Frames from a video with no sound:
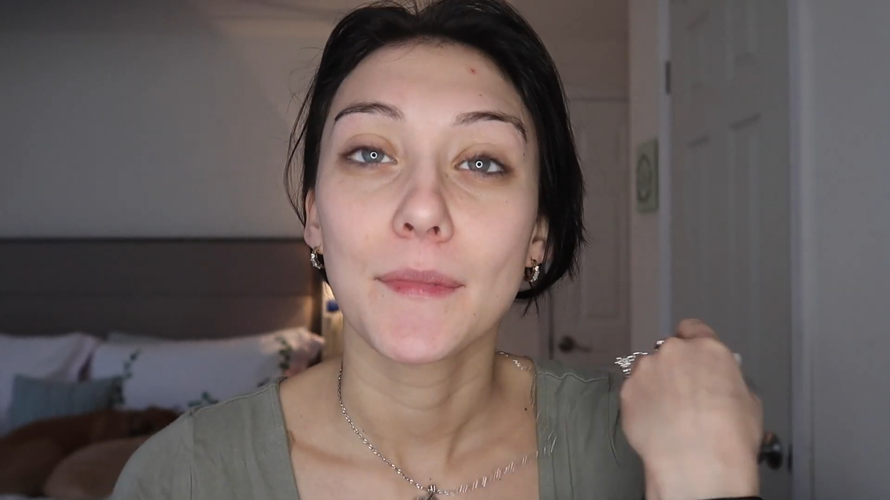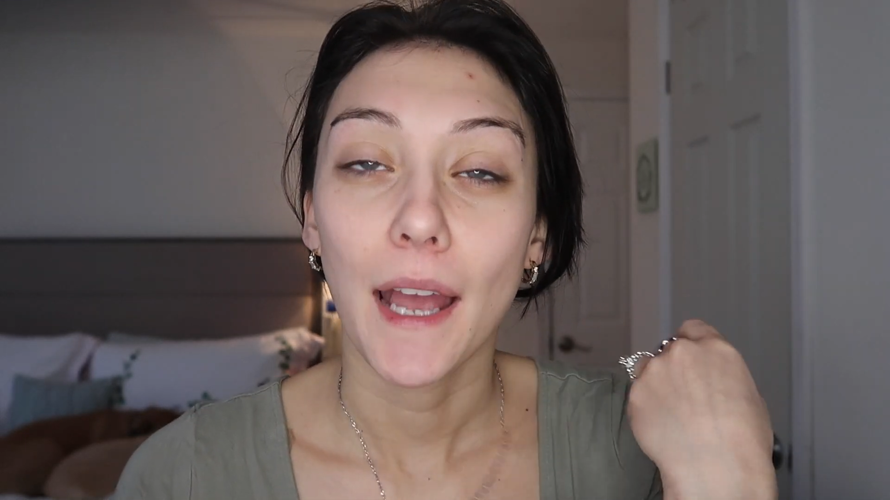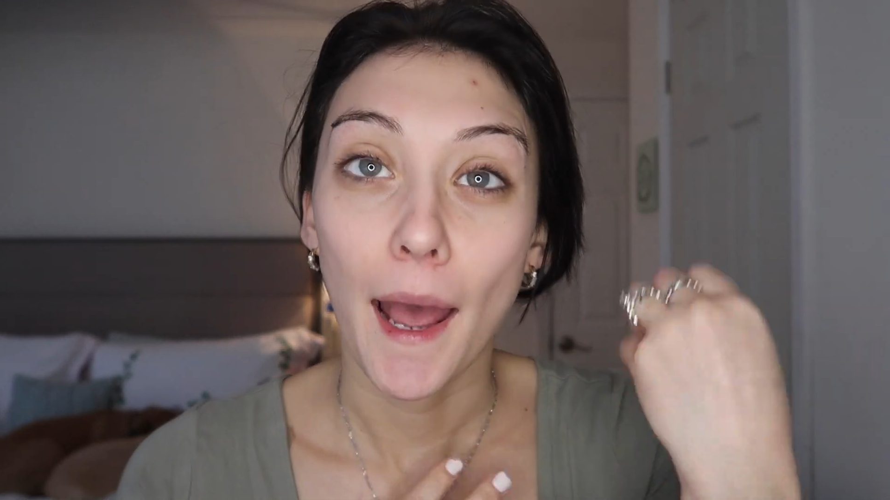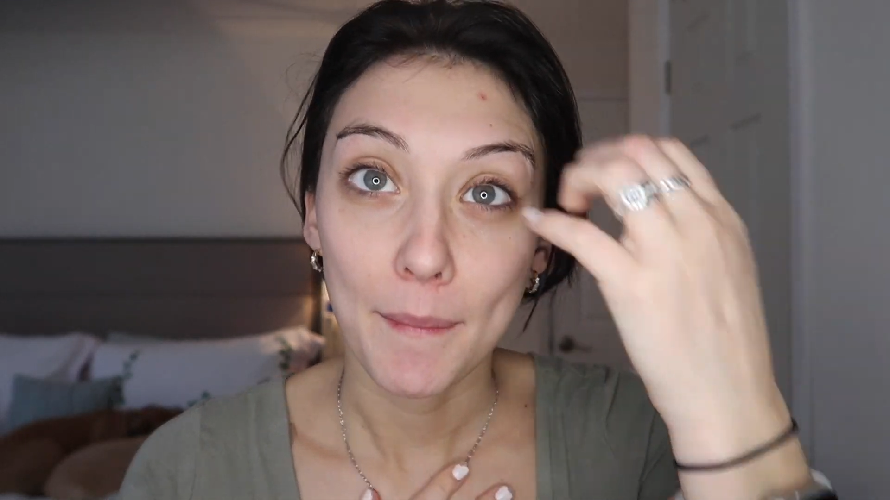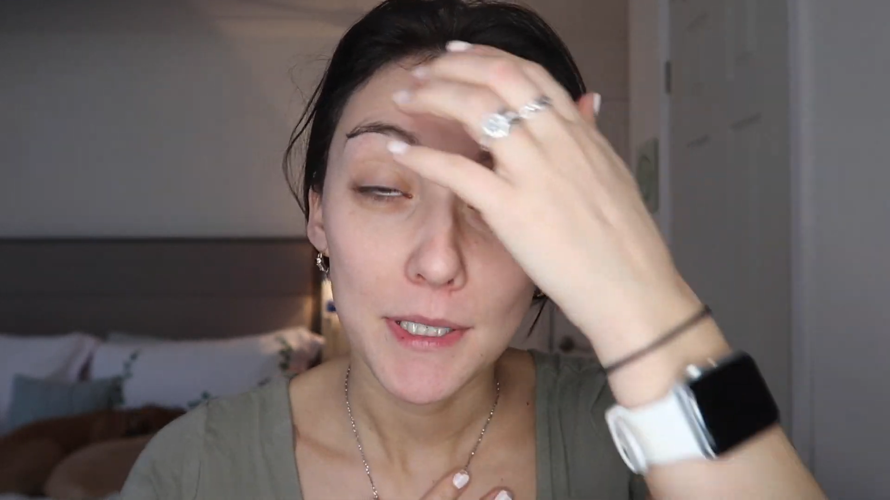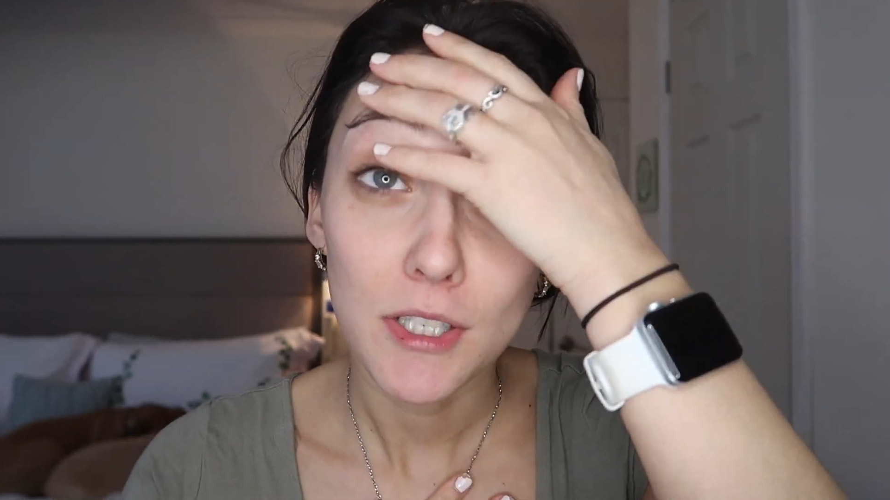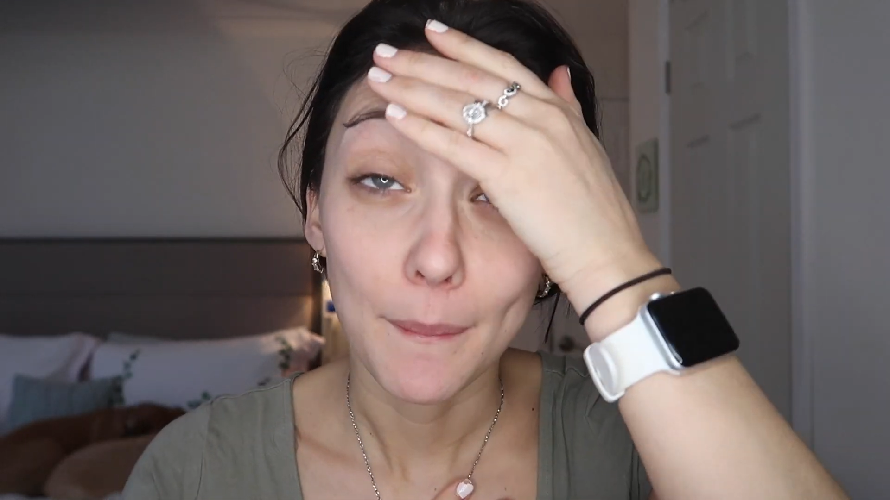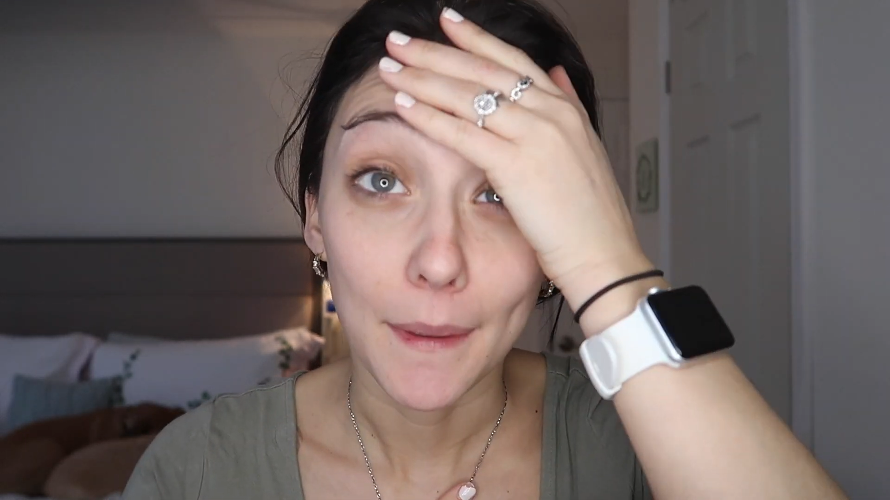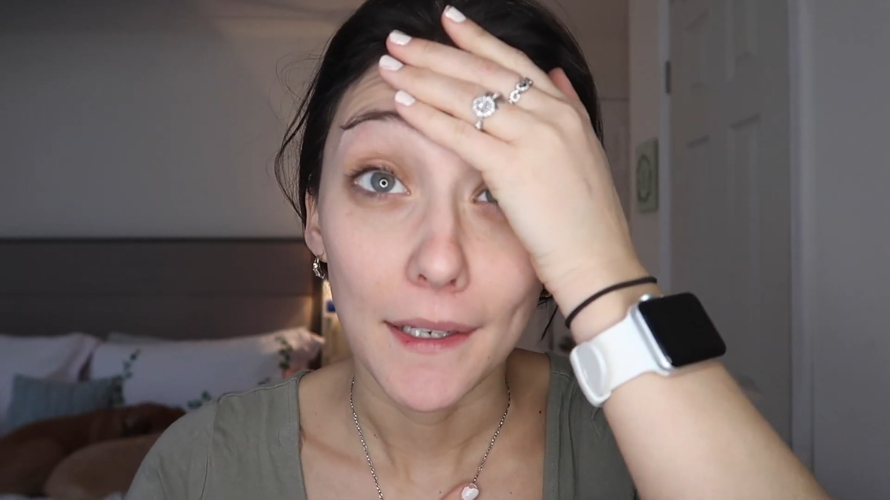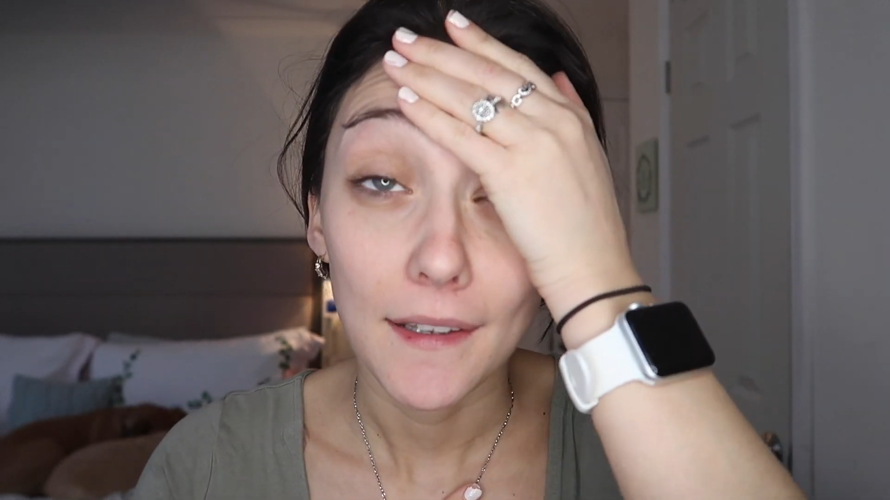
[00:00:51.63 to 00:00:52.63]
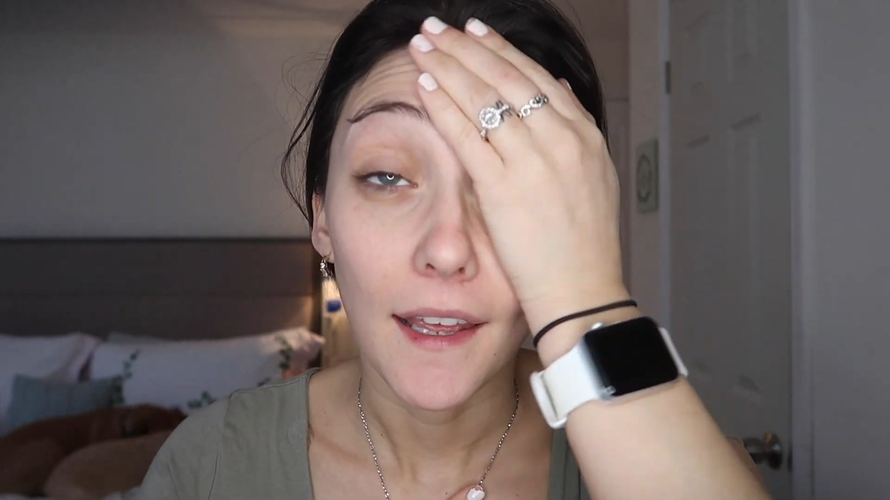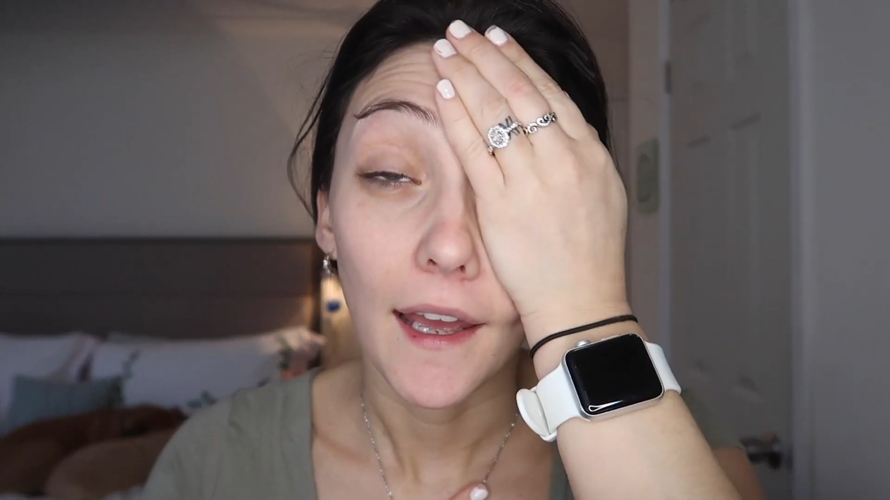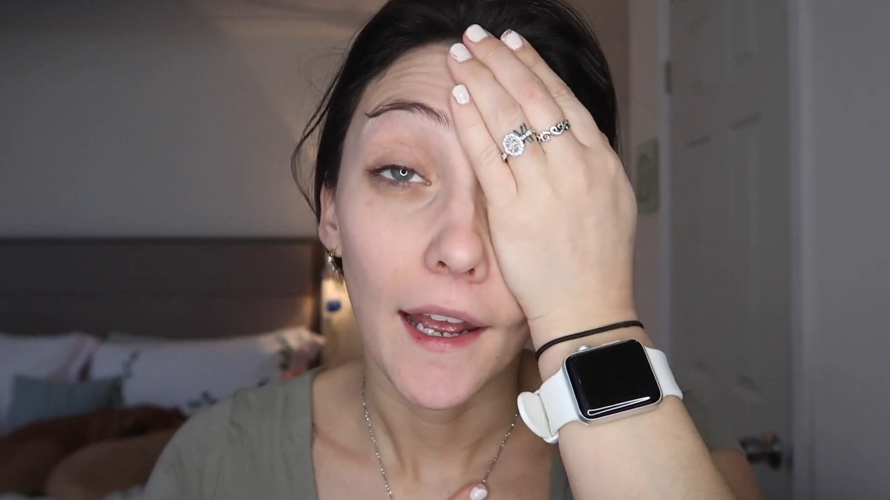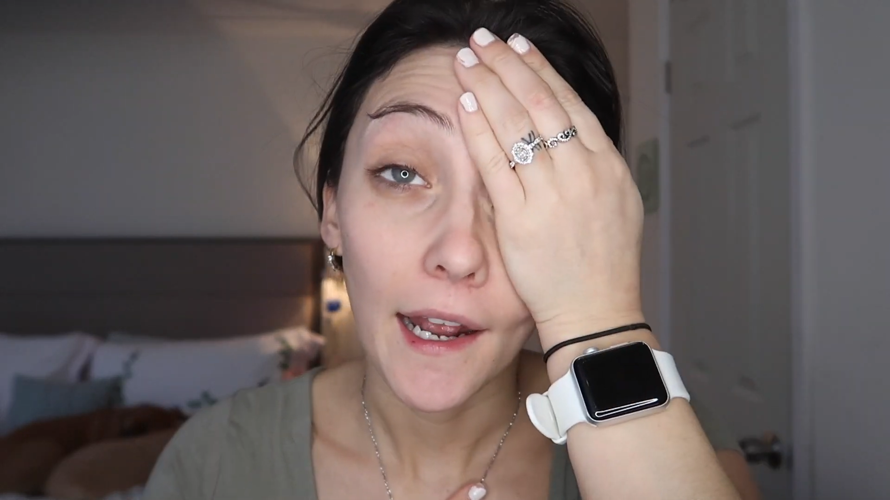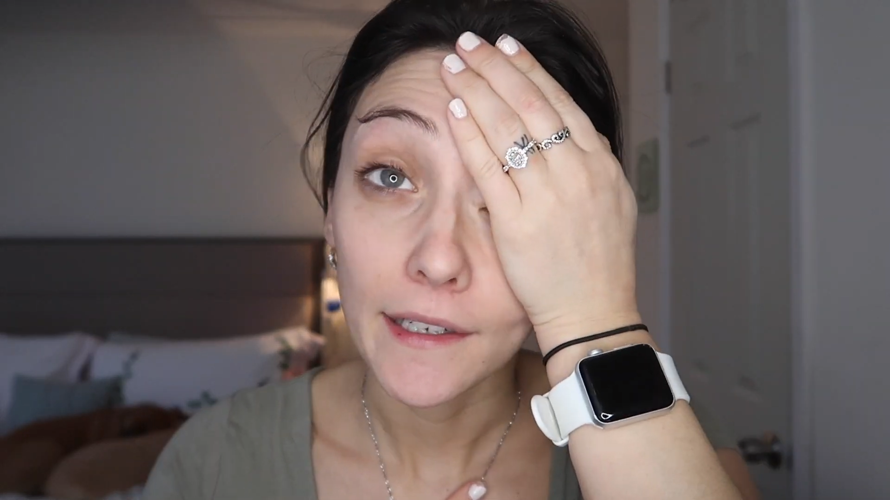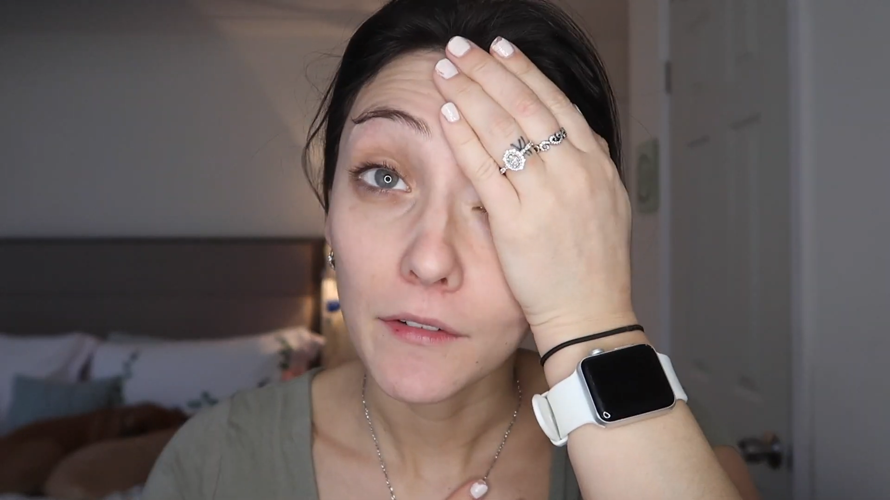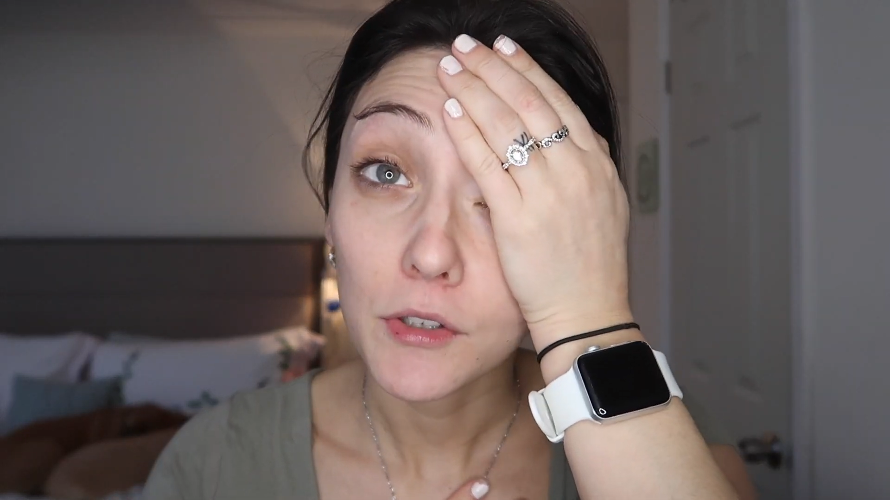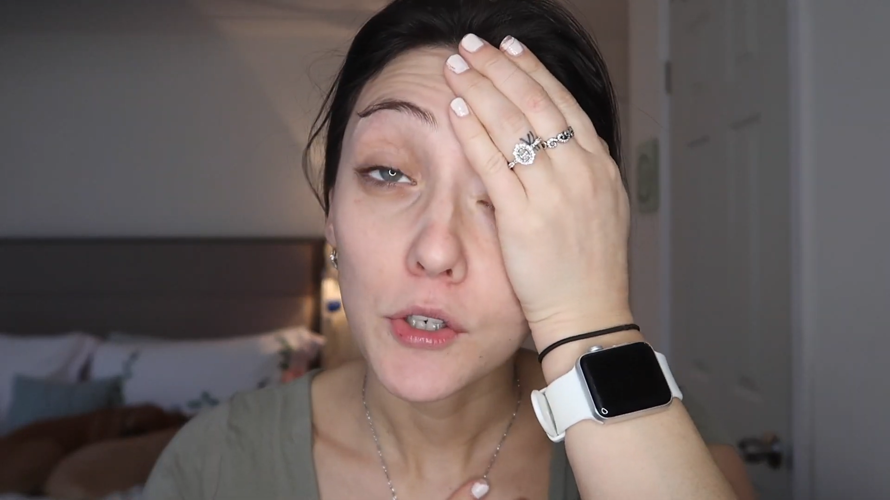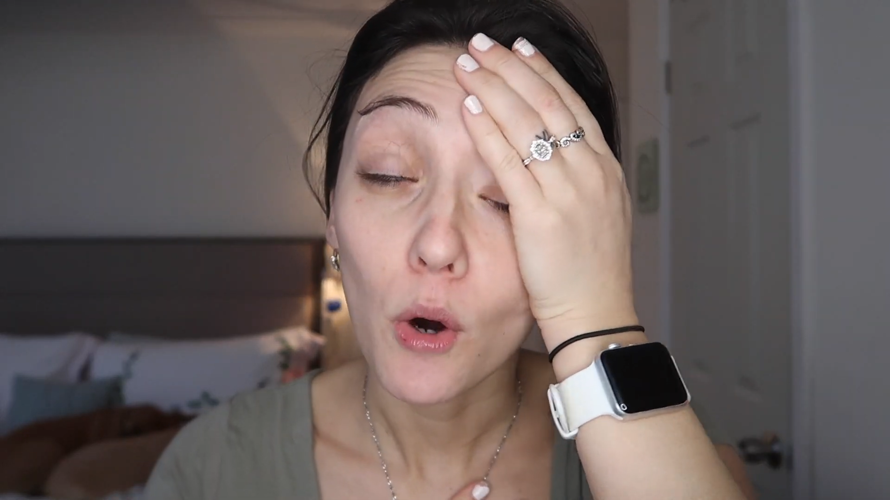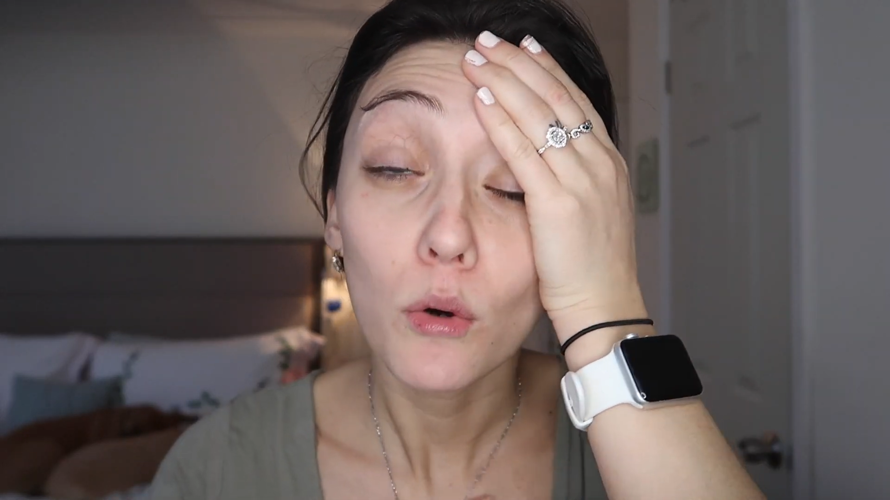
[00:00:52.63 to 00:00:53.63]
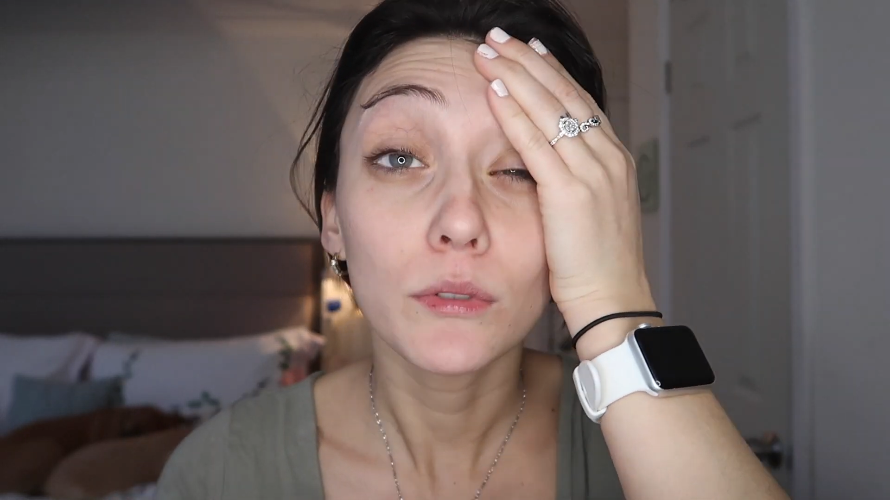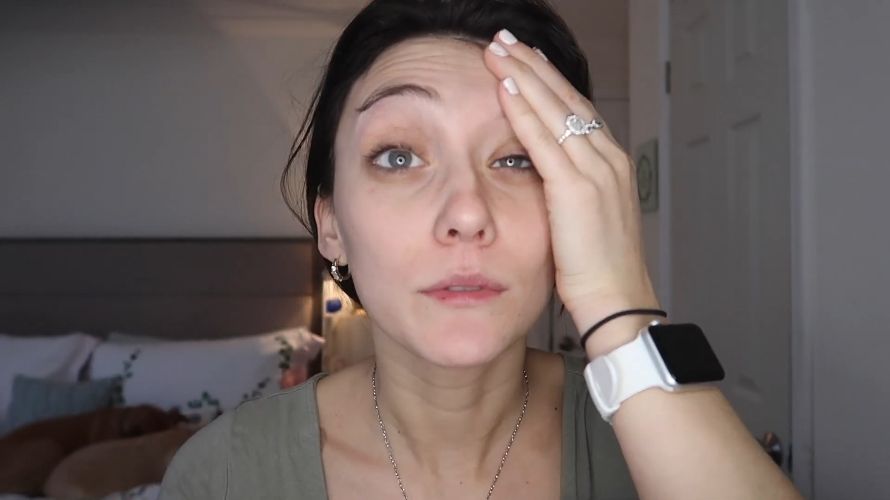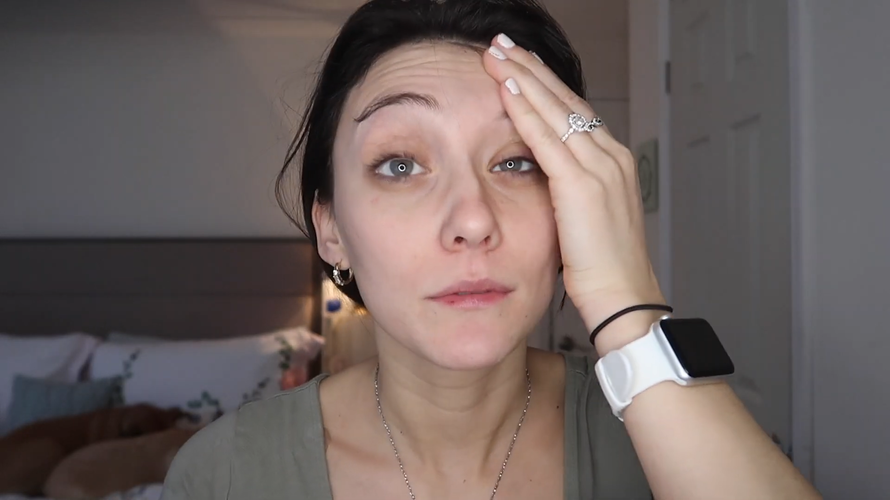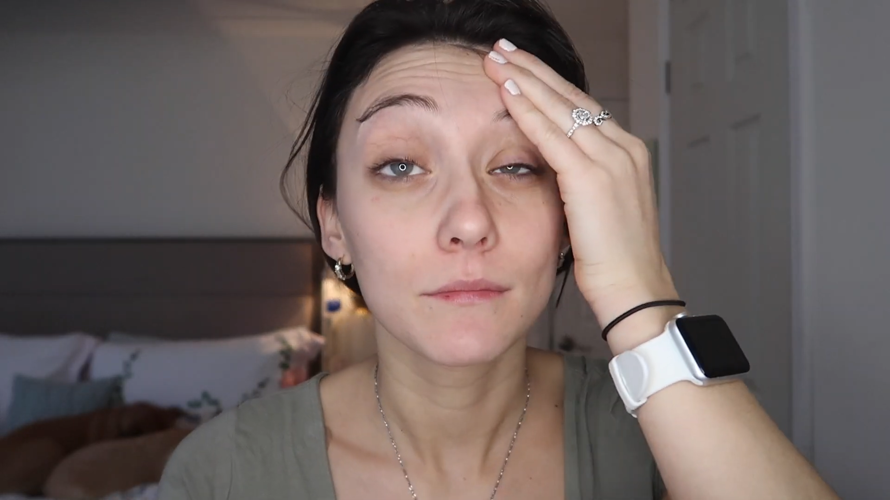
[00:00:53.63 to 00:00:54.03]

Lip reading: happened to me that I never told